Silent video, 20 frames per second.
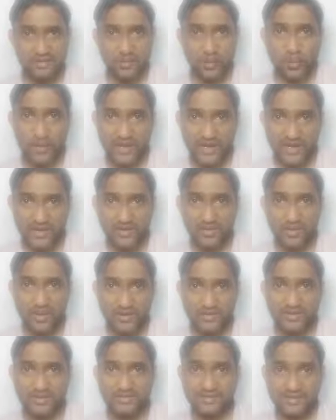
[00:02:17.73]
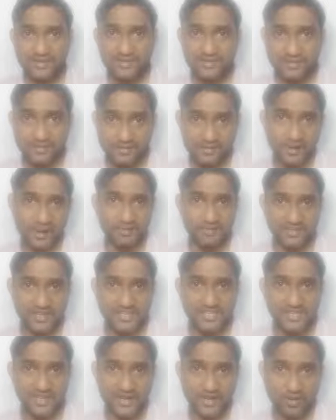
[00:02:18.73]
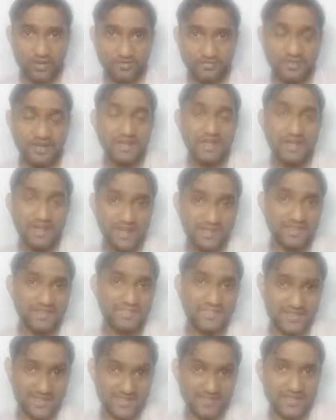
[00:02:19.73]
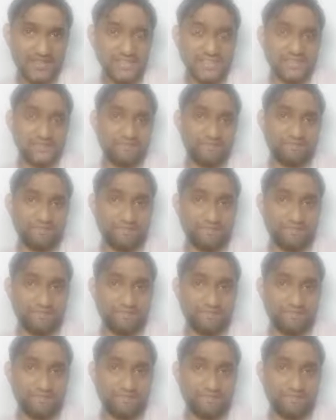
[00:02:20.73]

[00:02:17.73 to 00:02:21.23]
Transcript: We need to cross the sectional cutoff in the GK section.